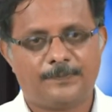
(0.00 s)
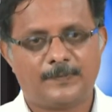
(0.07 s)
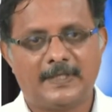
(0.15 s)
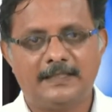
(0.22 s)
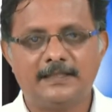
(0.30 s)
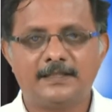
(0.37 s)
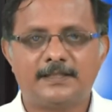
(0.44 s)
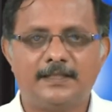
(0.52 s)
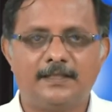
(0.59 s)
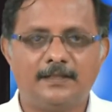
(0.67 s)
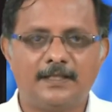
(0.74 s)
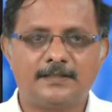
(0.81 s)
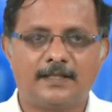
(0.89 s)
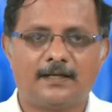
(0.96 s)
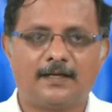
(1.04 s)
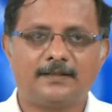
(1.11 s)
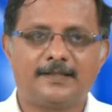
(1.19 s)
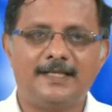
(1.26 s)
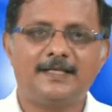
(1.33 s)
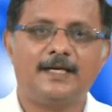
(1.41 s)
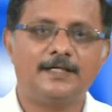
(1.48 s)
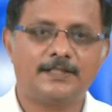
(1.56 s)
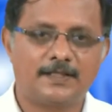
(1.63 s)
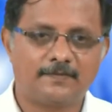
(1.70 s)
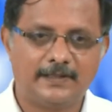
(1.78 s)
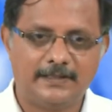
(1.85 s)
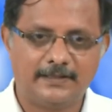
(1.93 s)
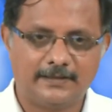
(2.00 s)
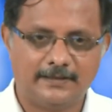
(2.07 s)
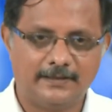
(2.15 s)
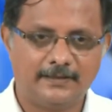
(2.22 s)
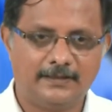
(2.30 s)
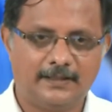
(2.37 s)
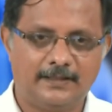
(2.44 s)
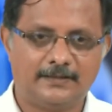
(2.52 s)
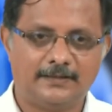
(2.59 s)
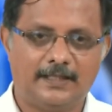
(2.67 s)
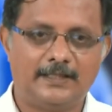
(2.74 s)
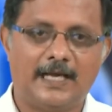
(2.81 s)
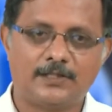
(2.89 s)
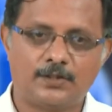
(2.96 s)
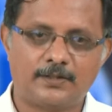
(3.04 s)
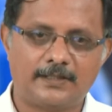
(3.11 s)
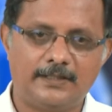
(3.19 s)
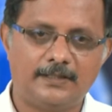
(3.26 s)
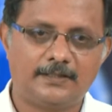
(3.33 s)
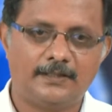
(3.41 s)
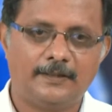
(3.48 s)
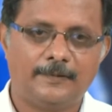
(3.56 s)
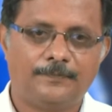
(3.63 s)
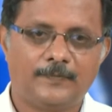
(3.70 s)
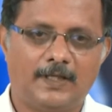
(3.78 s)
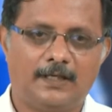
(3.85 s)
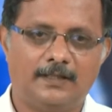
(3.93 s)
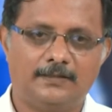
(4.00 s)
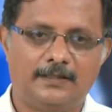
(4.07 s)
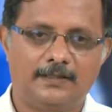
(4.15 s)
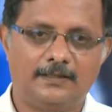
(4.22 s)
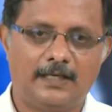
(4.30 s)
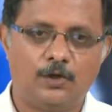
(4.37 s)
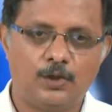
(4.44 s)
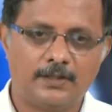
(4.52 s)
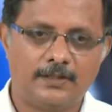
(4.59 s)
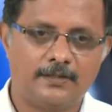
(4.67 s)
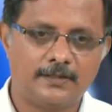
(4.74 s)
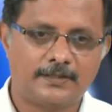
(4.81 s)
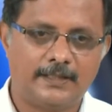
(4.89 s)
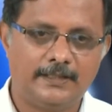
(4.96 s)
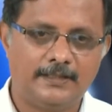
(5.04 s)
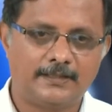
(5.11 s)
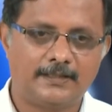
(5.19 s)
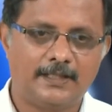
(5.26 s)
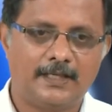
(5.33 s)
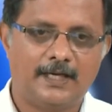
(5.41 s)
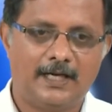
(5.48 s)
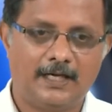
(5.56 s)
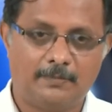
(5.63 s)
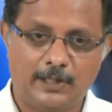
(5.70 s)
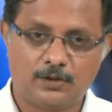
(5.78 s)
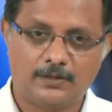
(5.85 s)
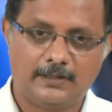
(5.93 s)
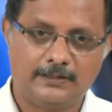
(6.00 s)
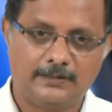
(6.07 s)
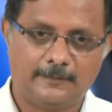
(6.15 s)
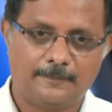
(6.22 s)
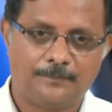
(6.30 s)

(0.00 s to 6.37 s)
In the CNS there are three kinds of glial cells. There is the astrocytes, there are the oligodendrocytes and microglia.